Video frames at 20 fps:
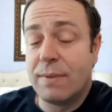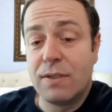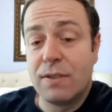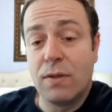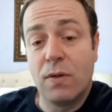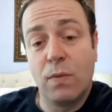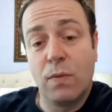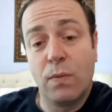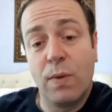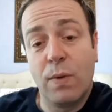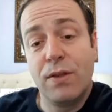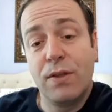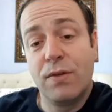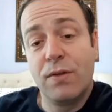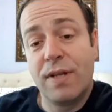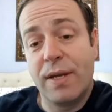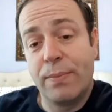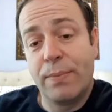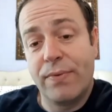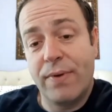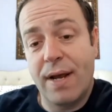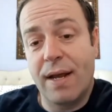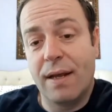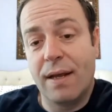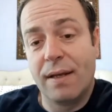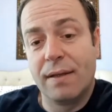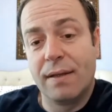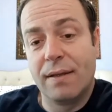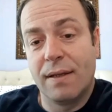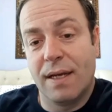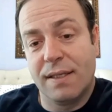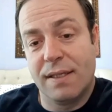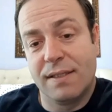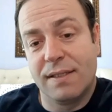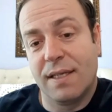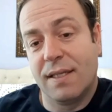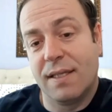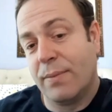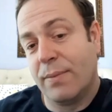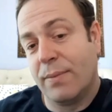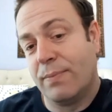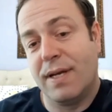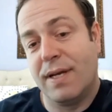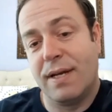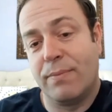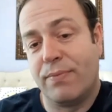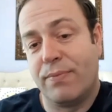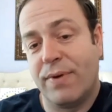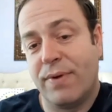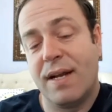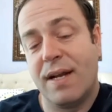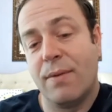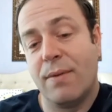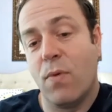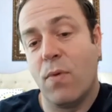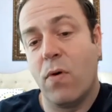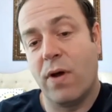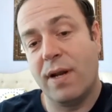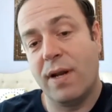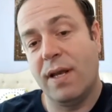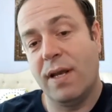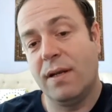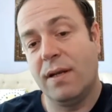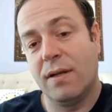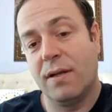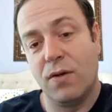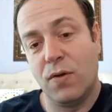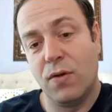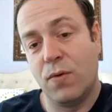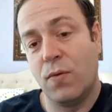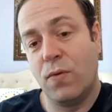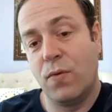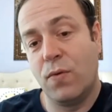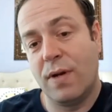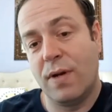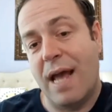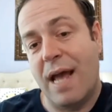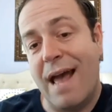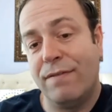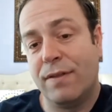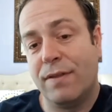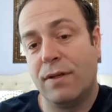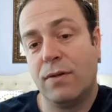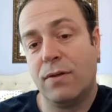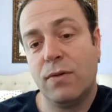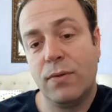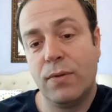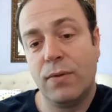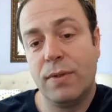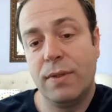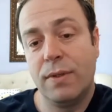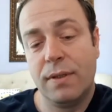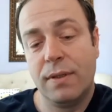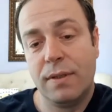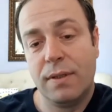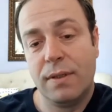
So when do they pray? I said, they pray in the morning, noon, afternoon,